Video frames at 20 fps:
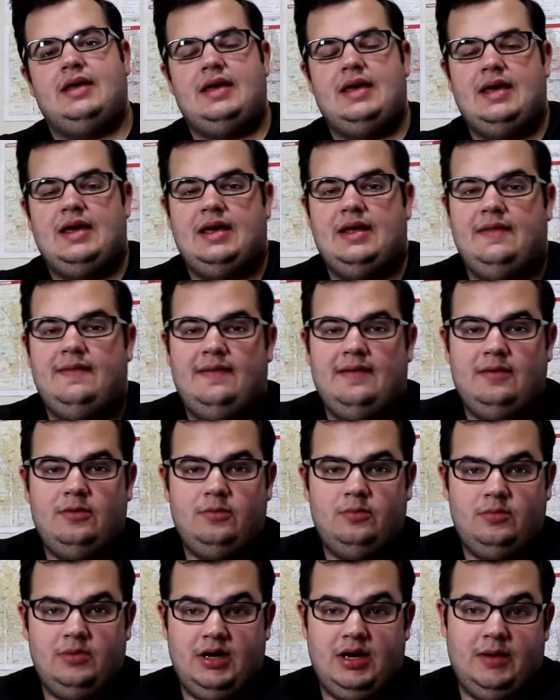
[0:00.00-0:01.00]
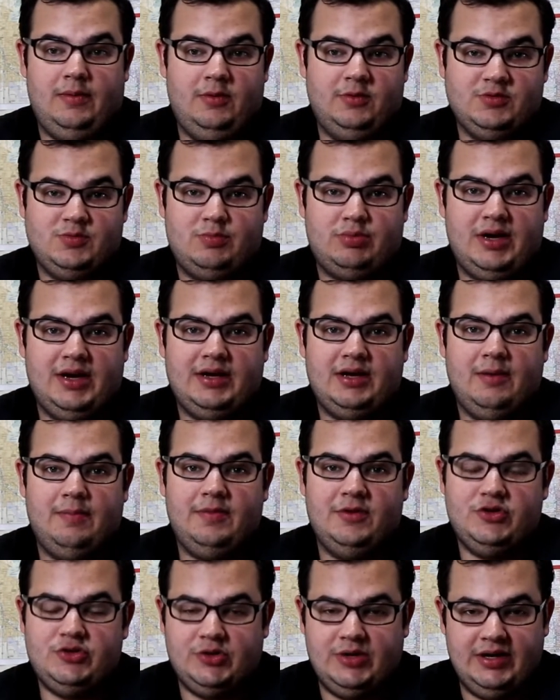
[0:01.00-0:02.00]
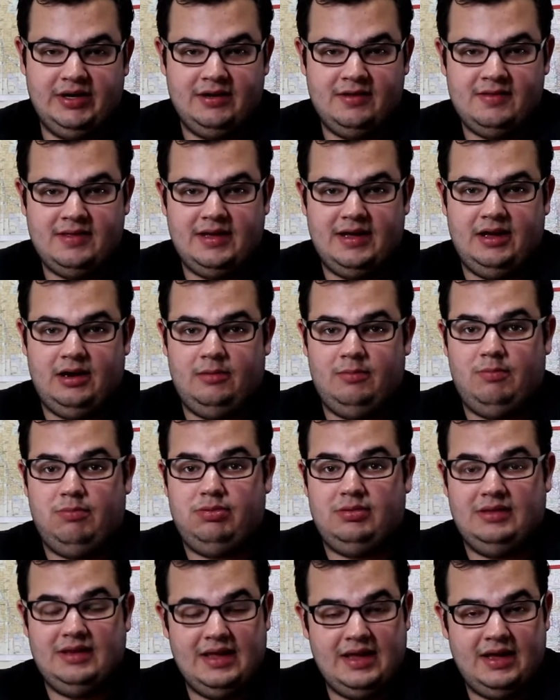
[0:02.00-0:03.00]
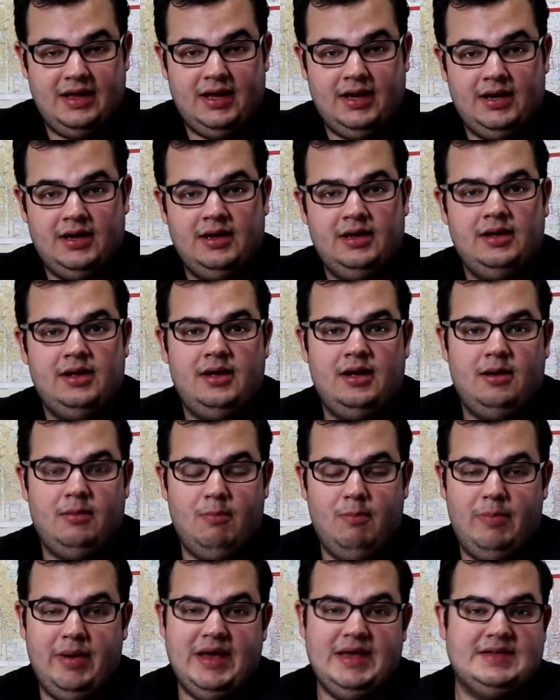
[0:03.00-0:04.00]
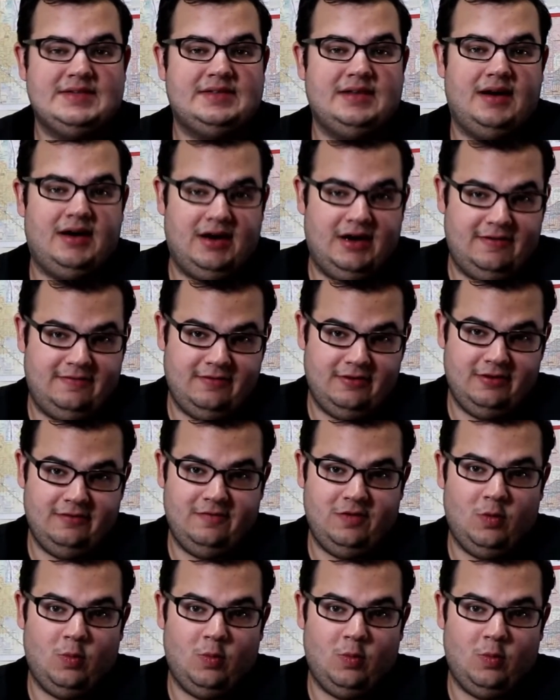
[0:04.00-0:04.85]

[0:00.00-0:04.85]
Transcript: and, well, it was break up the trail and plan based off of the